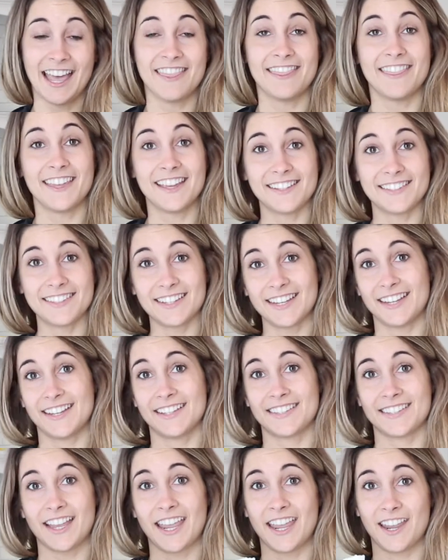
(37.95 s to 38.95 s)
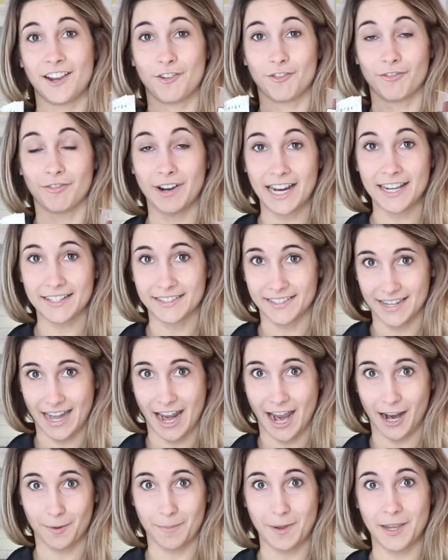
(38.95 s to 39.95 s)
This is a great
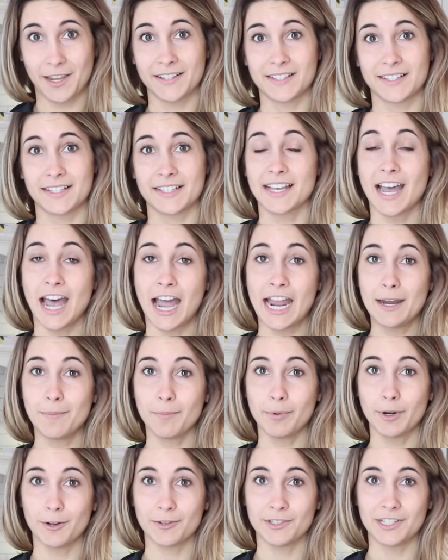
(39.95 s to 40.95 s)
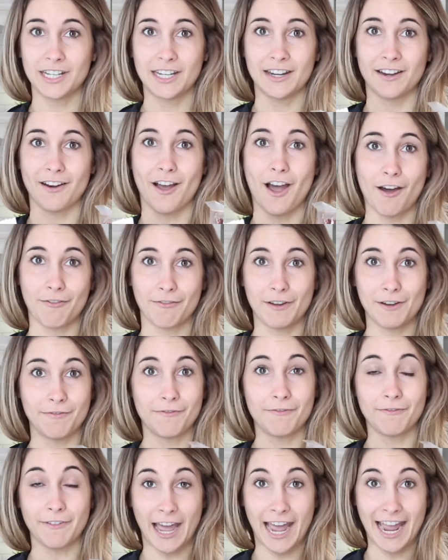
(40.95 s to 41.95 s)
snack because it's high in protein and often
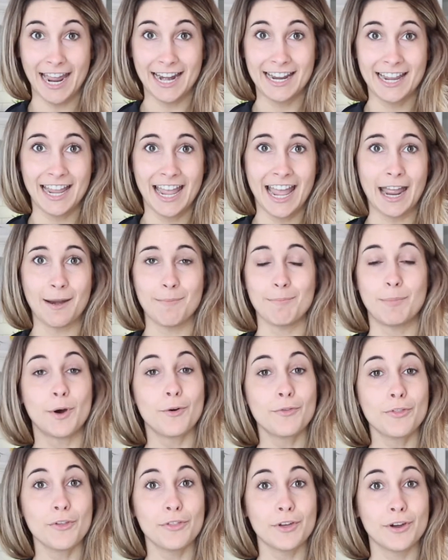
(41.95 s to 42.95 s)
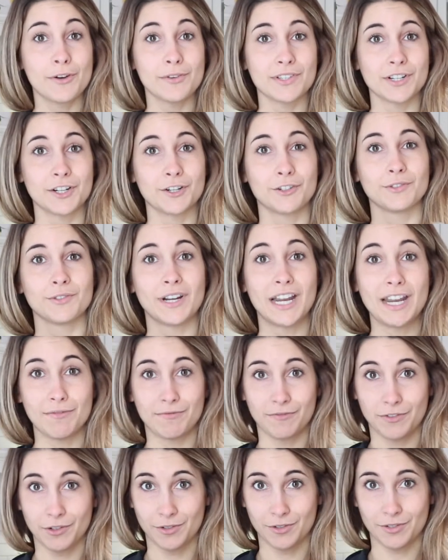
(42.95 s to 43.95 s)
fat, and both of those are great
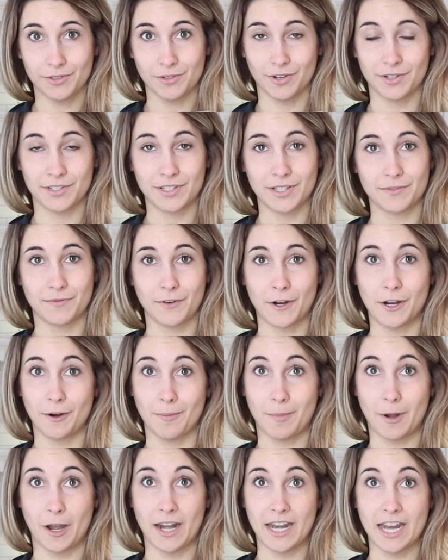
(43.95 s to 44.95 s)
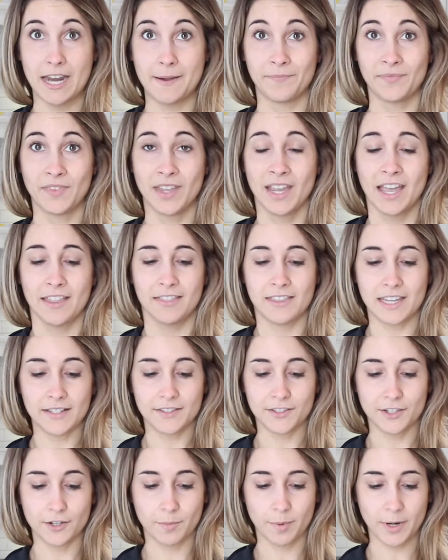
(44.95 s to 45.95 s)
fuel sources for your body.
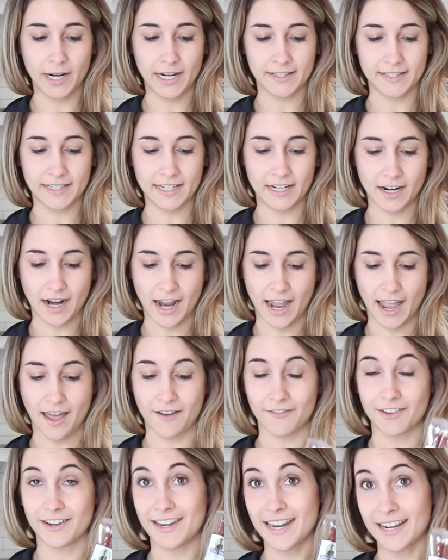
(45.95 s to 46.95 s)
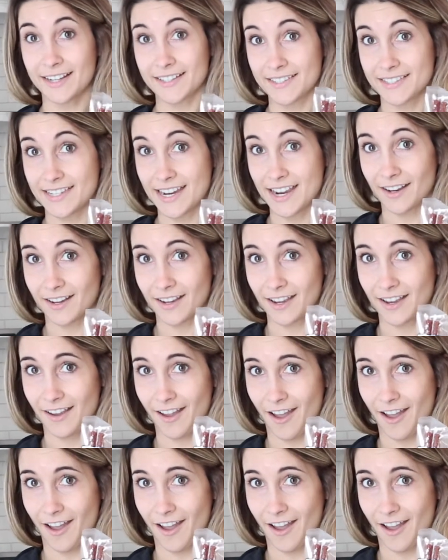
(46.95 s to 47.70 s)
These two brands here, I have a Nick Stick